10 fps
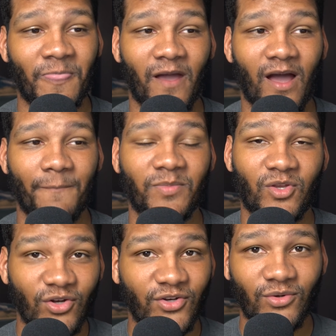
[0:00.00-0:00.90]
Um,
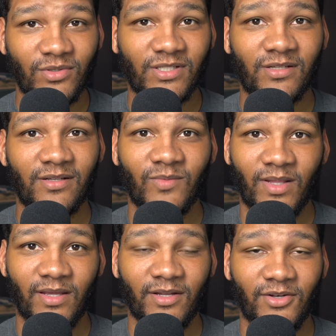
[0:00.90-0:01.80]
good news,
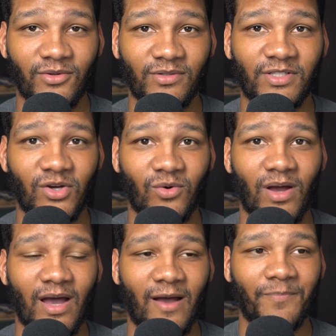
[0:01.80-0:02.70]
really good news. So
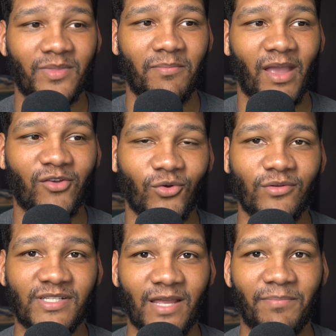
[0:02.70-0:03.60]
um, make sure
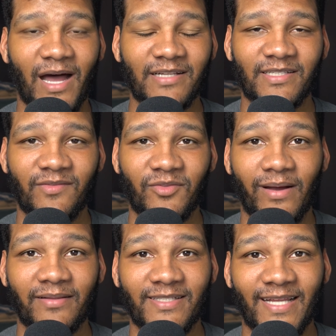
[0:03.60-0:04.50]
you stay positive
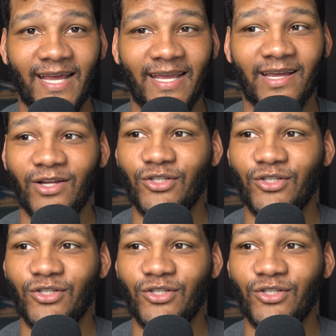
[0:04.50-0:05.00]
throughout the day.